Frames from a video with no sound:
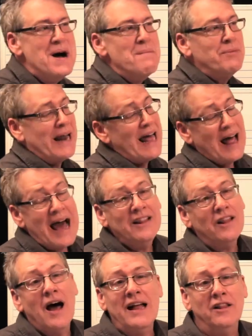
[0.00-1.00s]
But I
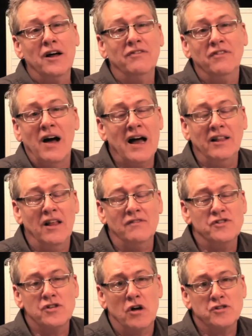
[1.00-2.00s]
love
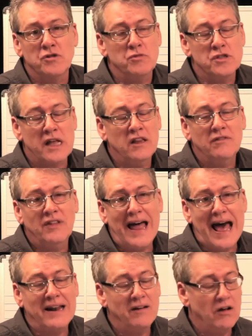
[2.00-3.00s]
salsa music. I love
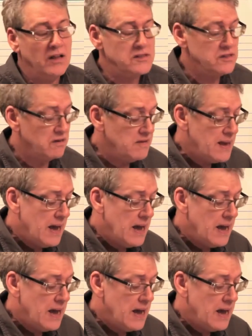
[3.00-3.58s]
Latin, all that stuff.